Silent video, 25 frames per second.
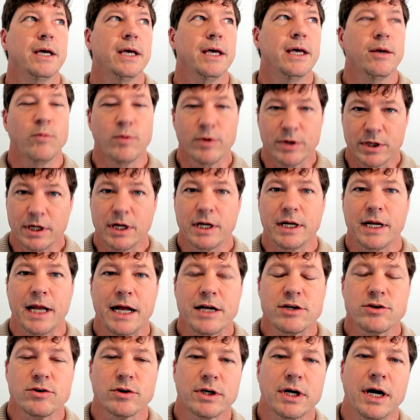within an
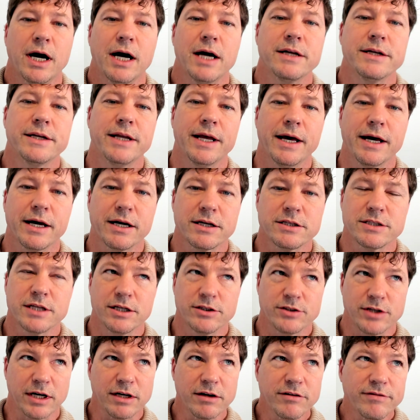agile context,
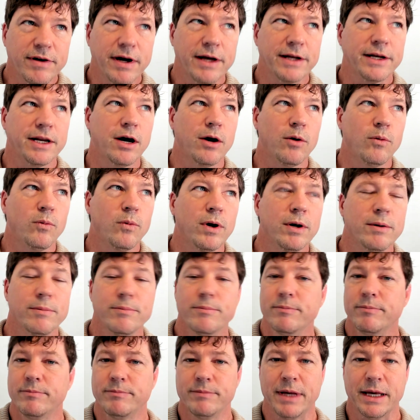and trying to find out
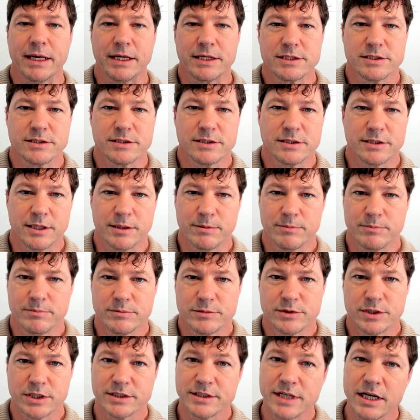what makes them
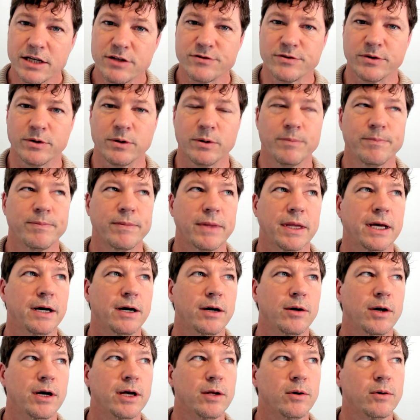successful,
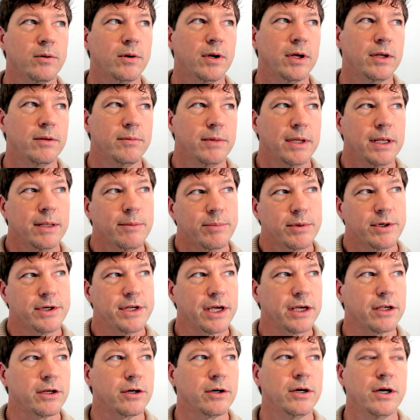and in
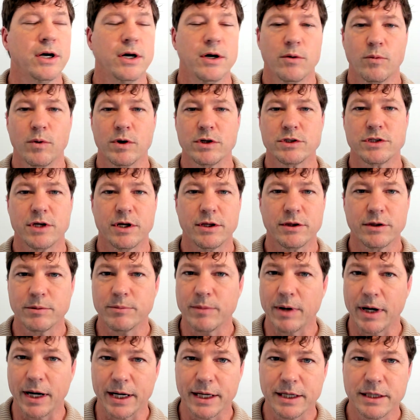particular, what's on their
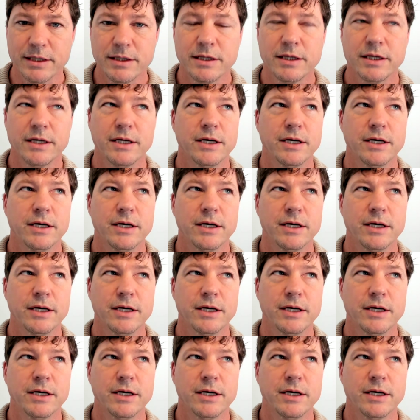mind,